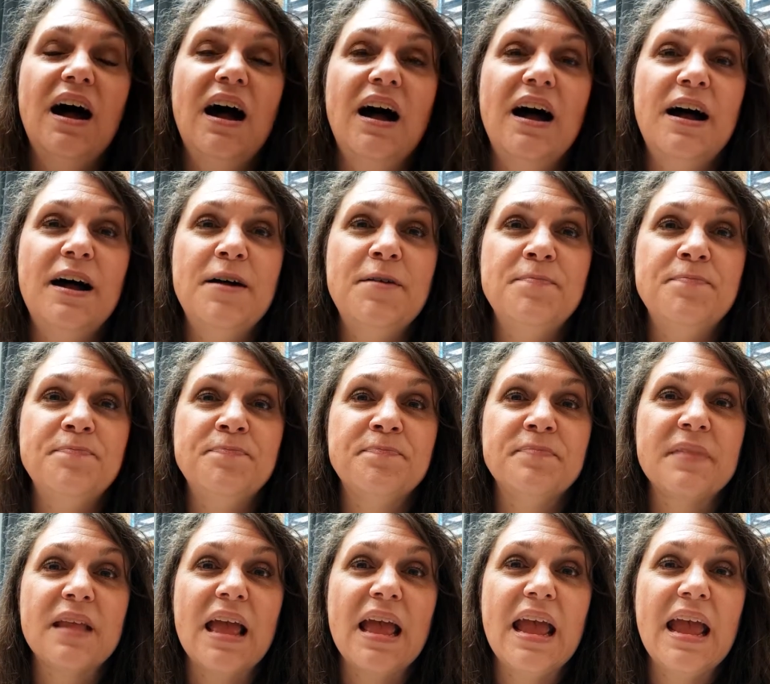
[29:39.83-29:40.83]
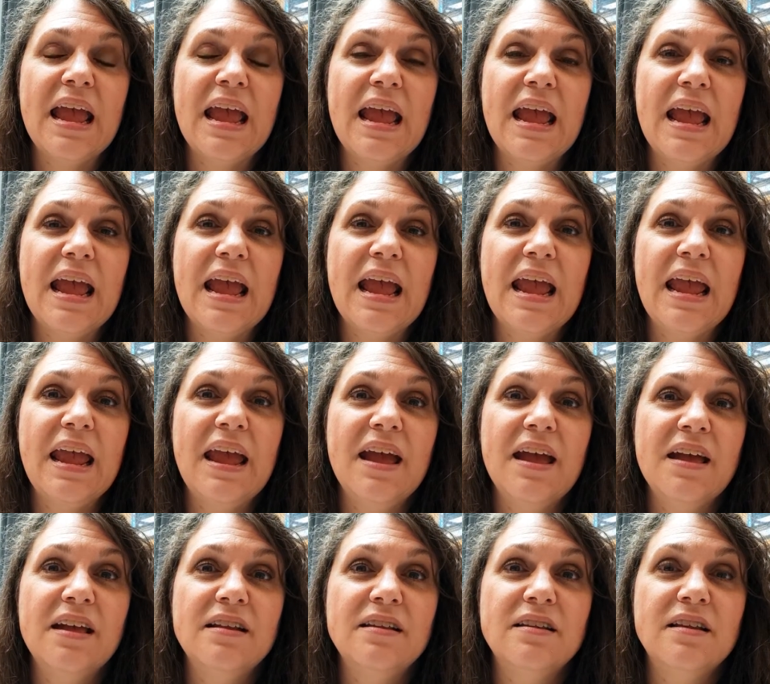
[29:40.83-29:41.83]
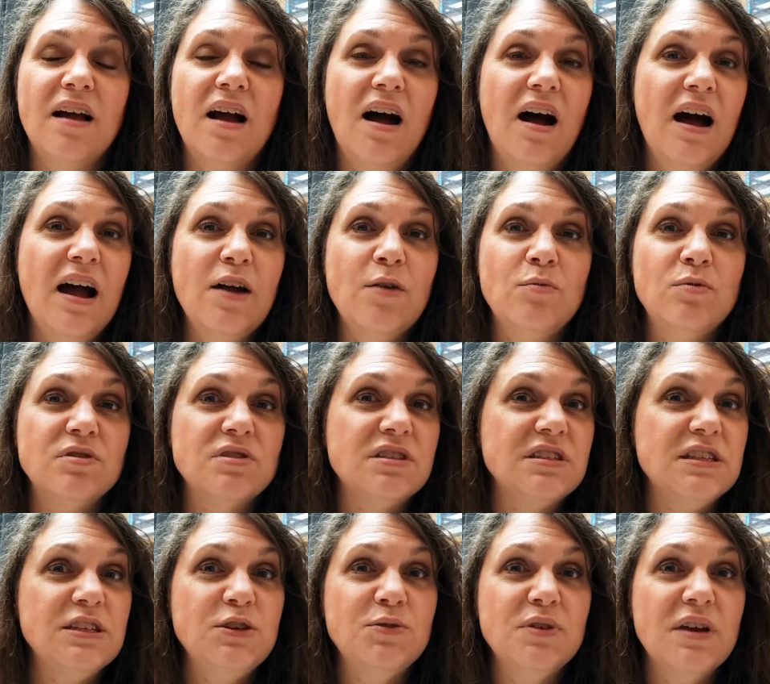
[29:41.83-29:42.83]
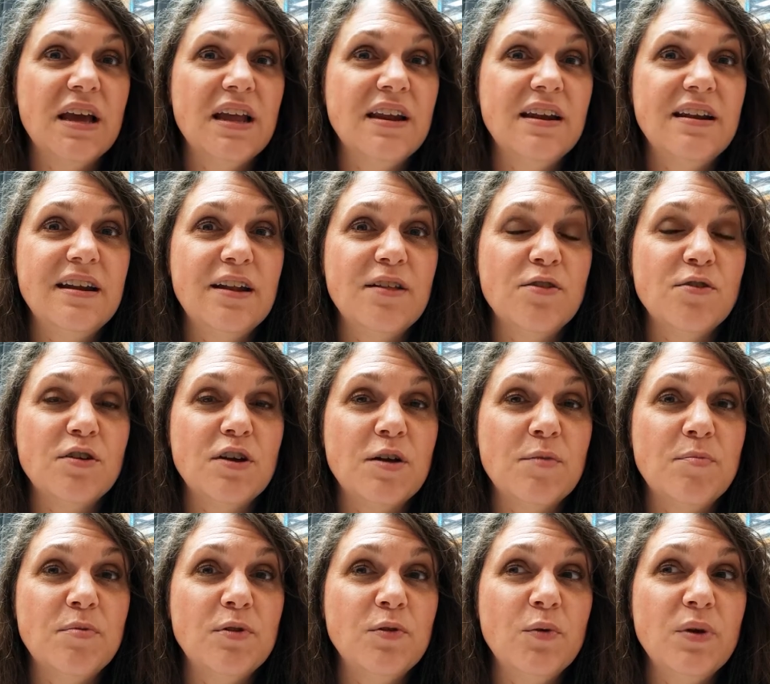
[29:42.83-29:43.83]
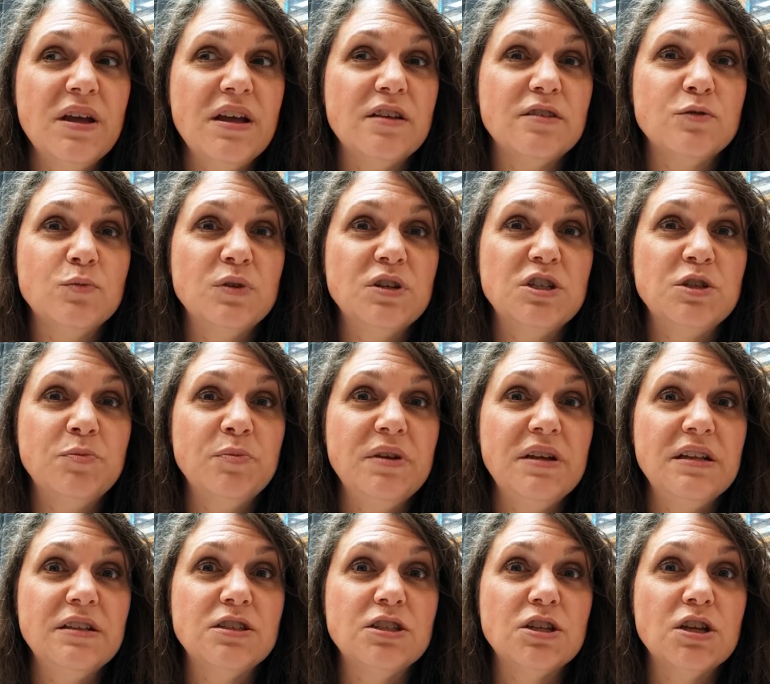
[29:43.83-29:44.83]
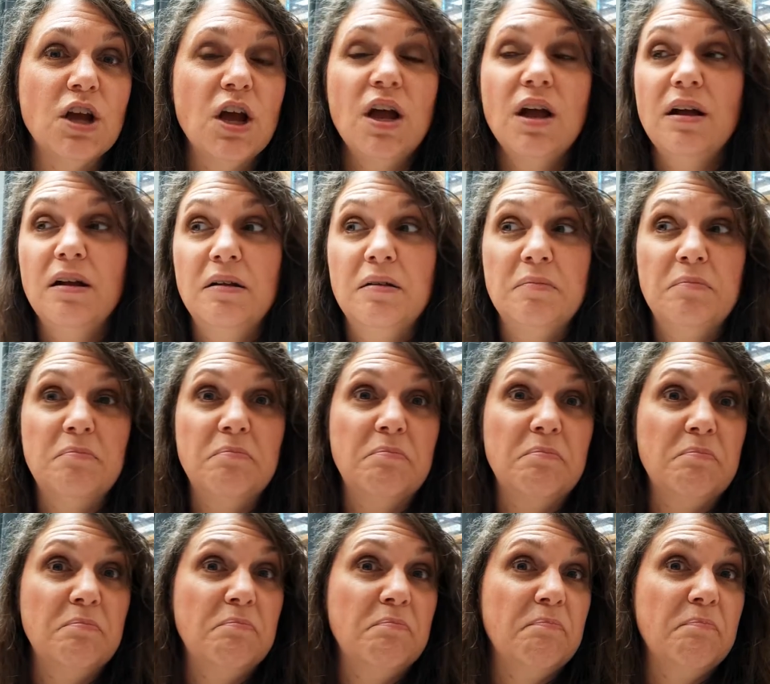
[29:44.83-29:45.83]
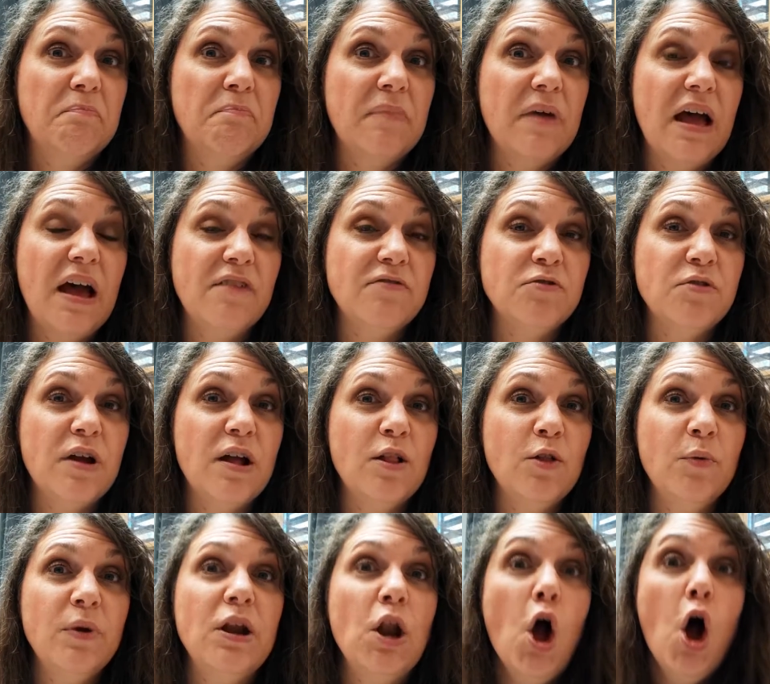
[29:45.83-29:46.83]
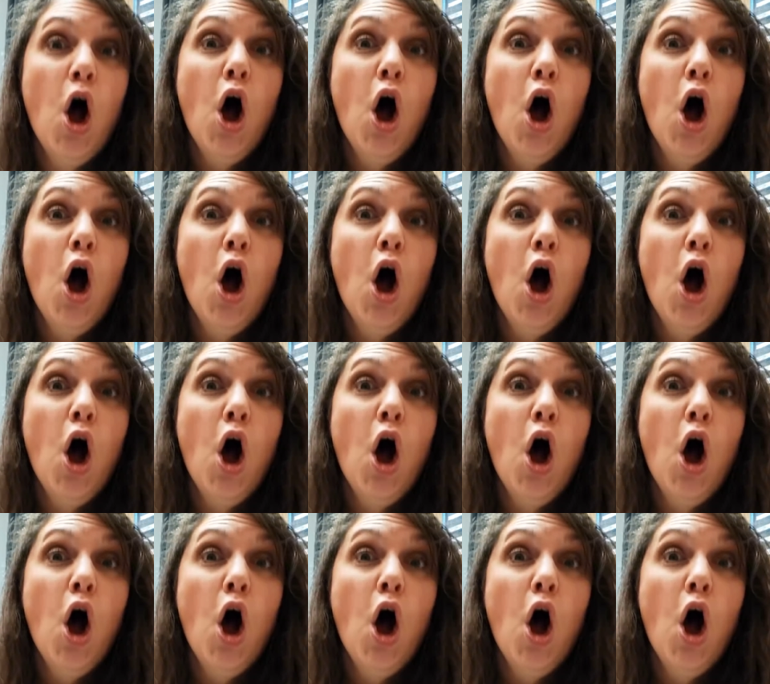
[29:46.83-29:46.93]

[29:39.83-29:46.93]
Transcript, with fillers: Um, and I will see you again in another couple of weeks, which means after Halloween.